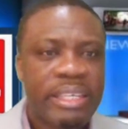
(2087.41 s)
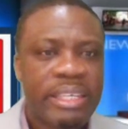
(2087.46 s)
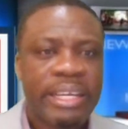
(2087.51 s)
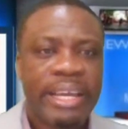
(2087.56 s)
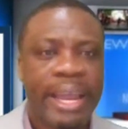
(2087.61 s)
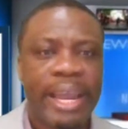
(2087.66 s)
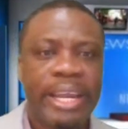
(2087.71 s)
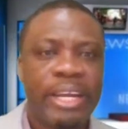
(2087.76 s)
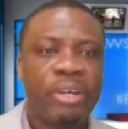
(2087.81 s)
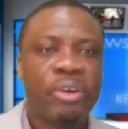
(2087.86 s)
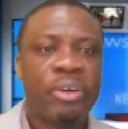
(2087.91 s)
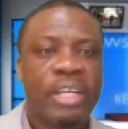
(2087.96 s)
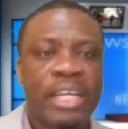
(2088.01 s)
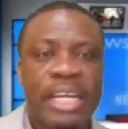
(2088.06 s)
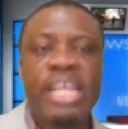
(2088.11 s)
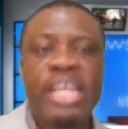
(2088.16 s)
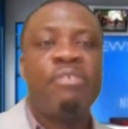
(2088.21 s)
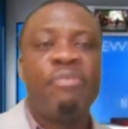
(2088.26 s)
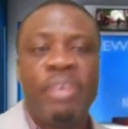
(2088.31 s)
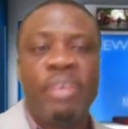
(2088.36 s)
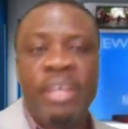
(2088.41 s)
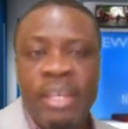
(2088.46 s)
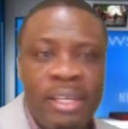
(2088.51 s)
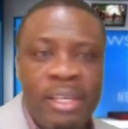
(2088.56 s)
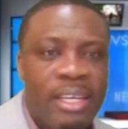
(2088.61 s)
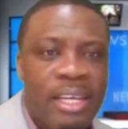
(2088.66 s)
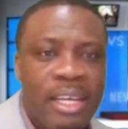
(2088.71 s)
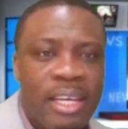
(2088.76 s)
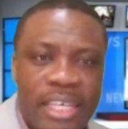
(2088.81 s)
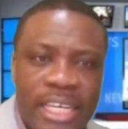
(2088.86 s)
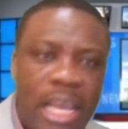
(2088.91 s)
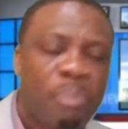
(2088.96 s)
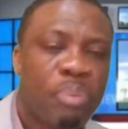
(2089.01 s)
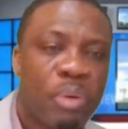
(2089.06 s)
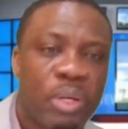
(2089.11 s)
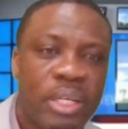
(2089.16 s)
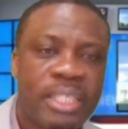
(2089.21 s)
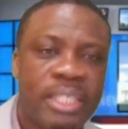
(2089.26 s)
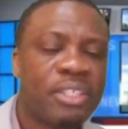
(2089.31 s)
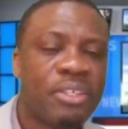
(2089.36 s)
and leaving their
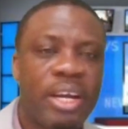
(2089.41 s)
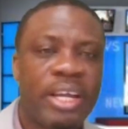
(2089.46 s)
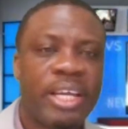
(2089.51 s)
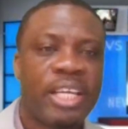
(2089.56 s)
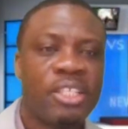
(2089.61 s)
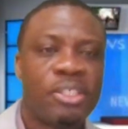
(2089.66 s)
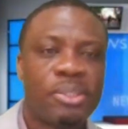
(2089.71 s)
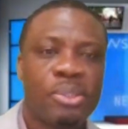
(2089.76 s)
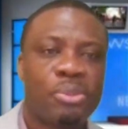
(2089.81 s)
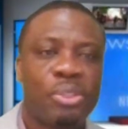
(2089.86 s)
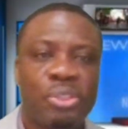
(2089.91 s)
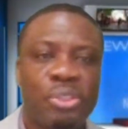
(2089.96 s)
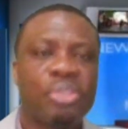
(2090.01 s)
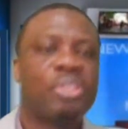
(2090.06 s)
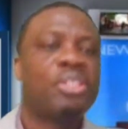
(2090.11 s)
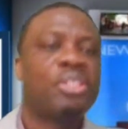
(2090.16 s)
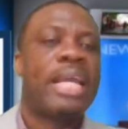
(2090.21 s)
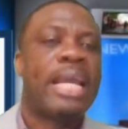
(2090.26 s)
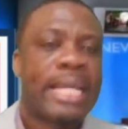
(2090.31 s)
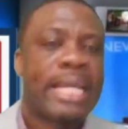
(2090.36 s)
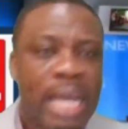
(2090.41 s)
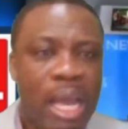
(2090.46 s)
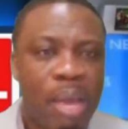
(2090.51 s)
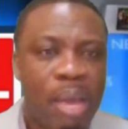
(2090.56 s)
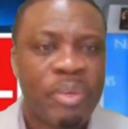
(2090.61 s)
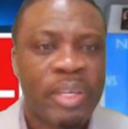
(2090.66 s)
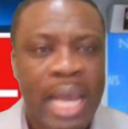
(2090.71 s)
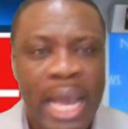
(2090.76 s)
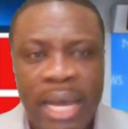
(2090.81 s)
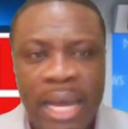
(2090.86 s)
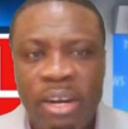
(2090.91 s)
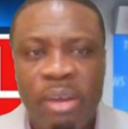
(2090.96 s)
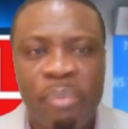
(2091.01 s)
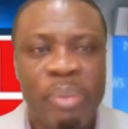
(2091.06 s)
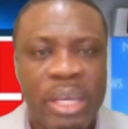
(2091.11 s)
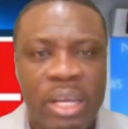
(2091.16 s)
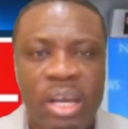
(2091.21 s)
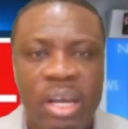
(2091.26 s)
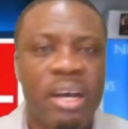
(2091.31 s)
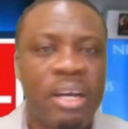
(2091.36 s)
political institutions and coming out of
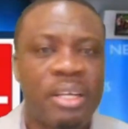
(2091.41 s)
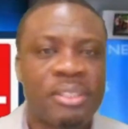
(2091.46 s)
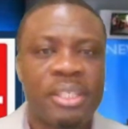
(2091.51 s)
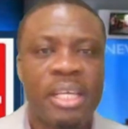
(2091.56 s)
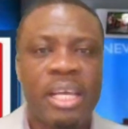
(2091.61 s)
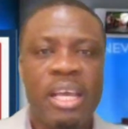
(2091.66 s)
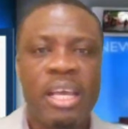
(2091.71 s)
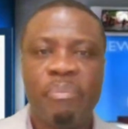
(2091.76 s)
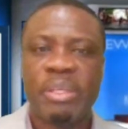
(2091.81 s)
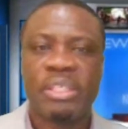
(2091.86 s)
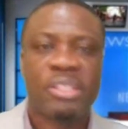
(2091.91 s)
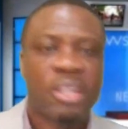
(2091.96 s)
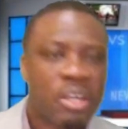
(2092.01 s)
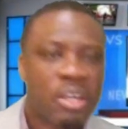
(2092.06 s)
because Mr.